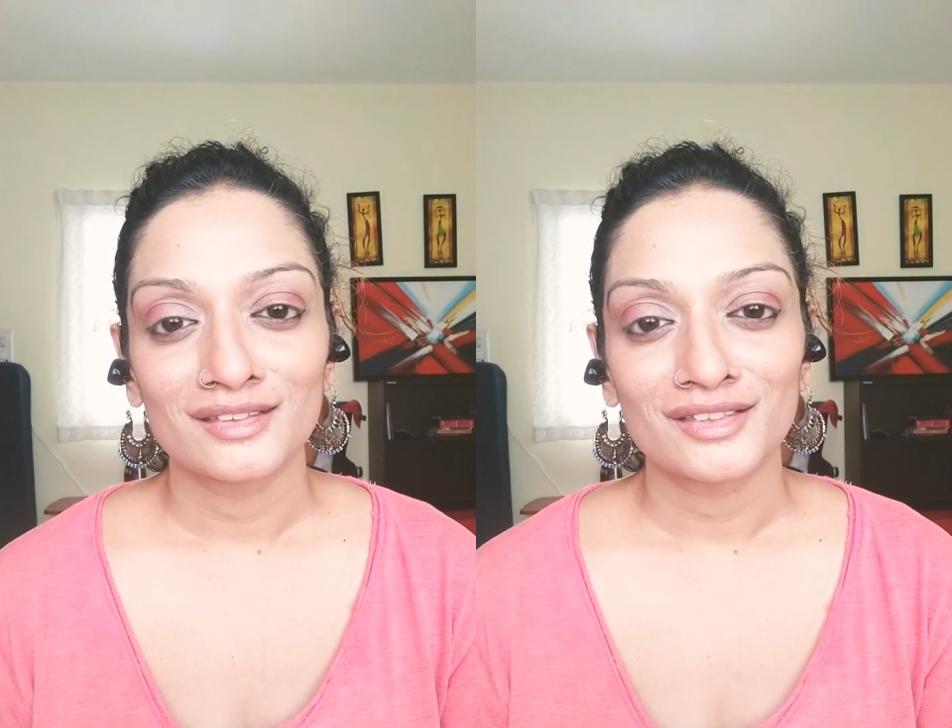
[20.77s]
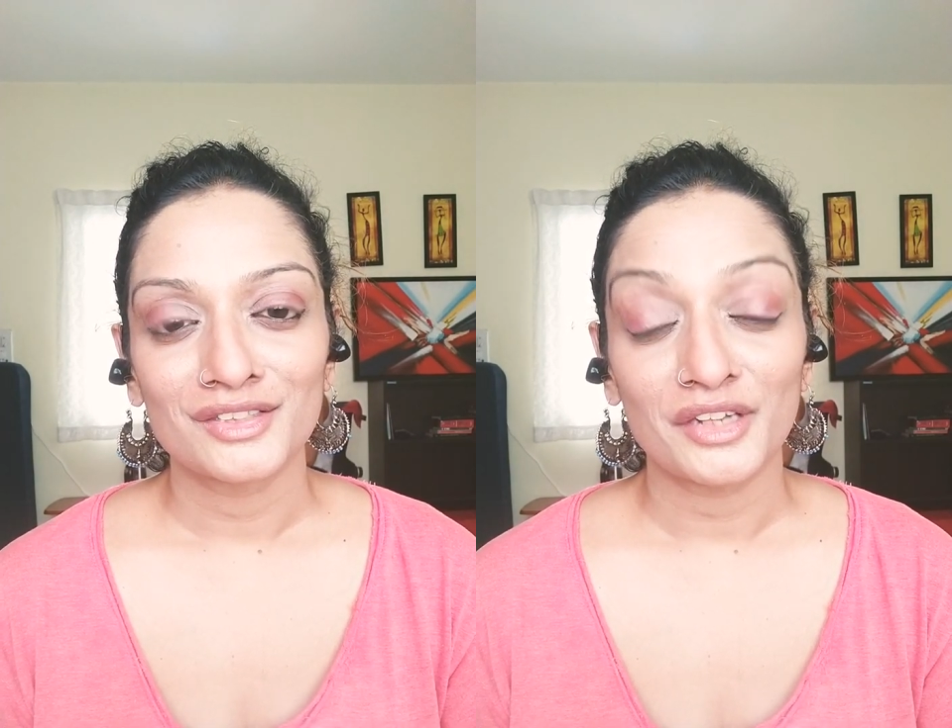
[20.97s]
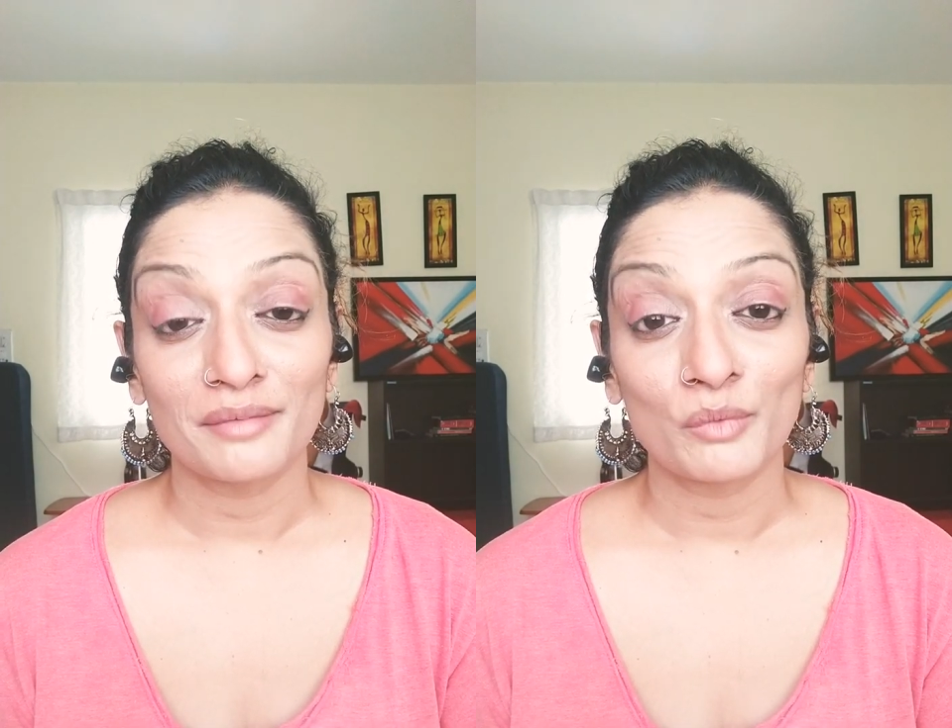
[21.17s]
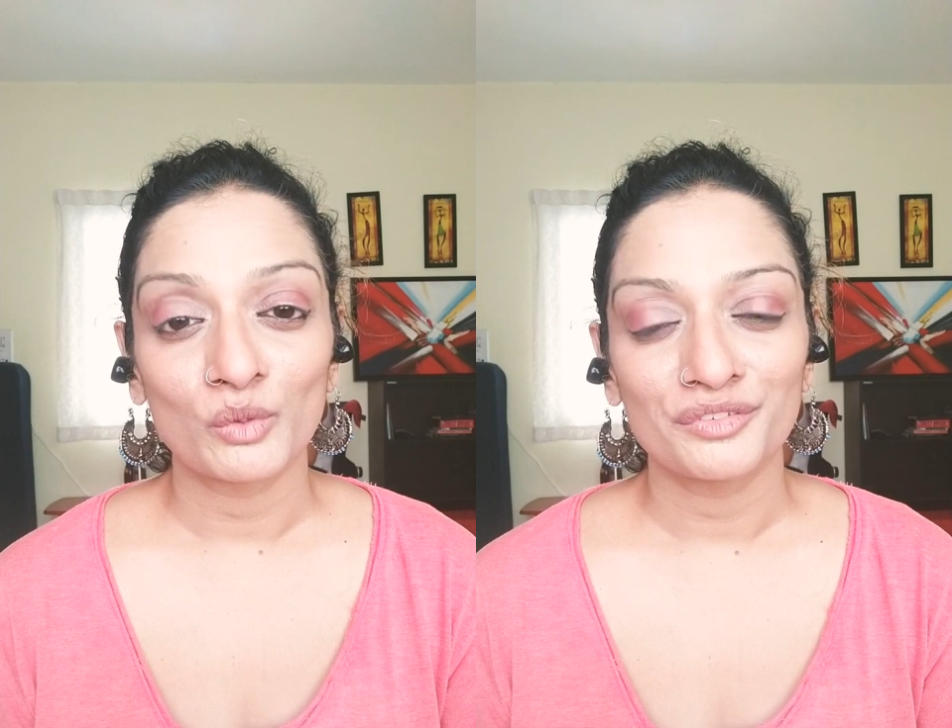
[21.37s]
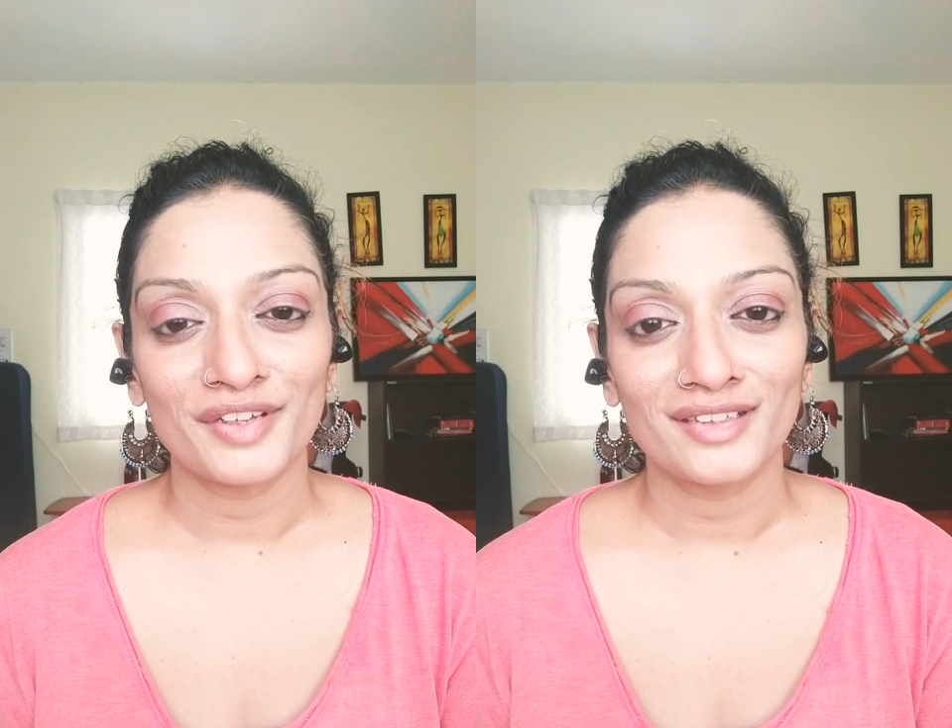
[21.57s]
stay
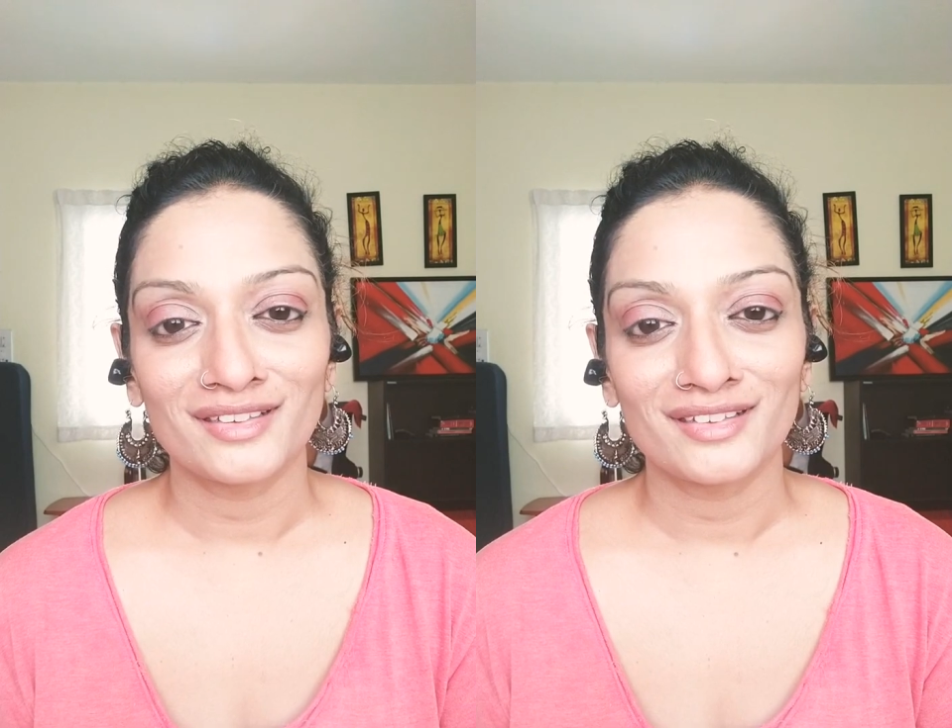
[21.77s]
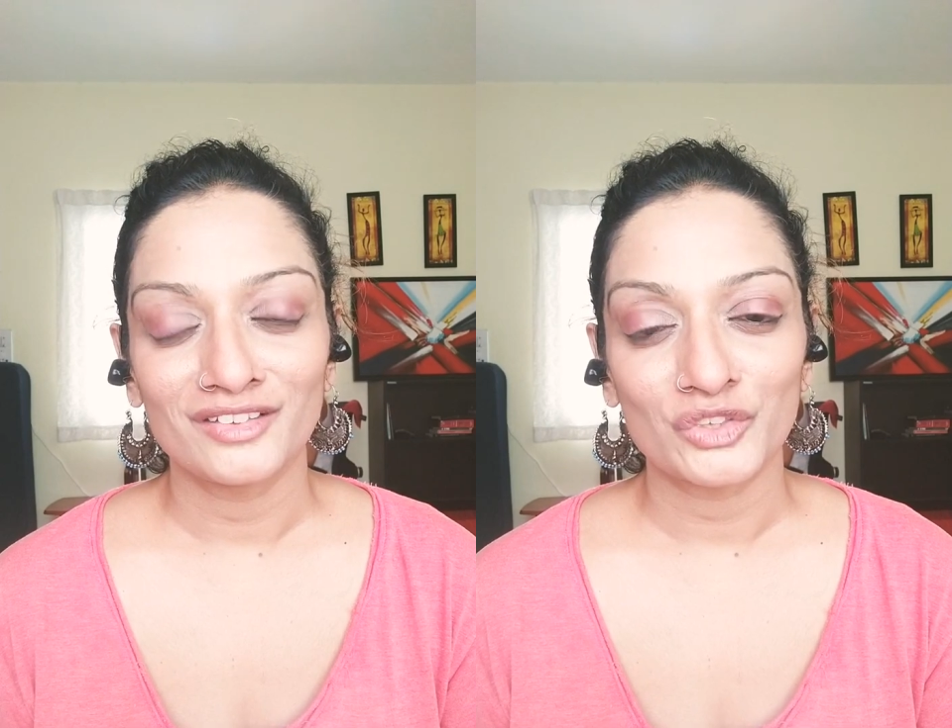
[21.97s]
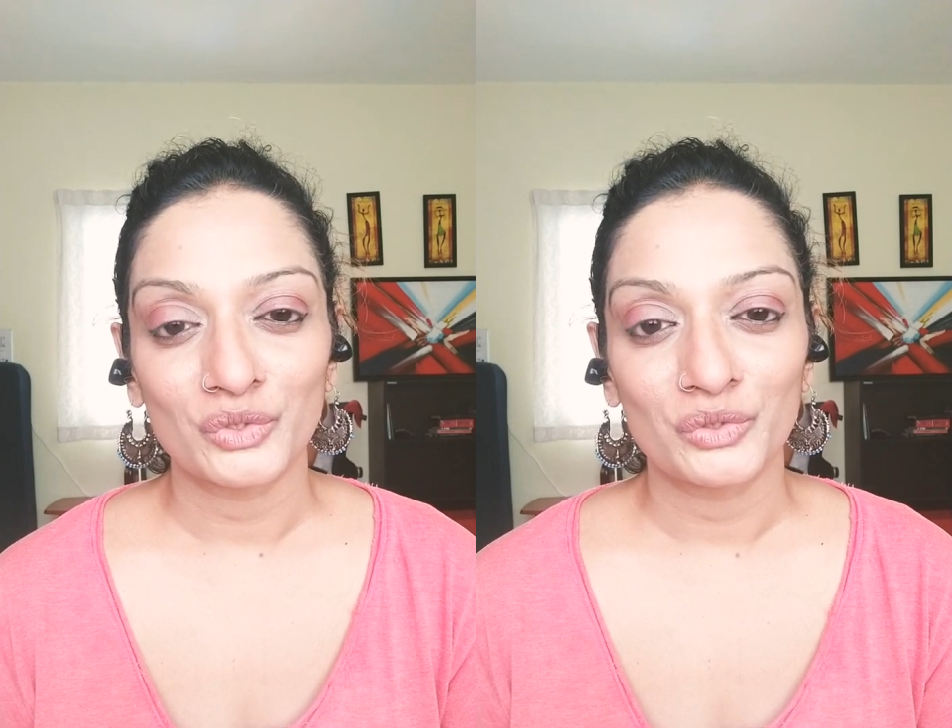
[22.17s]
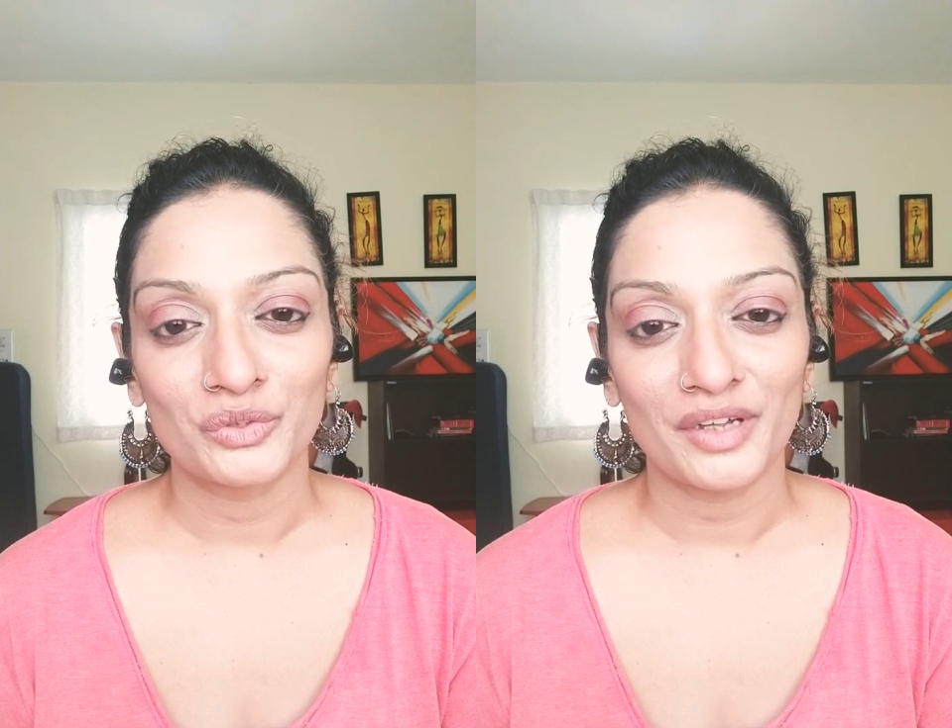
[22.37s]
motivated through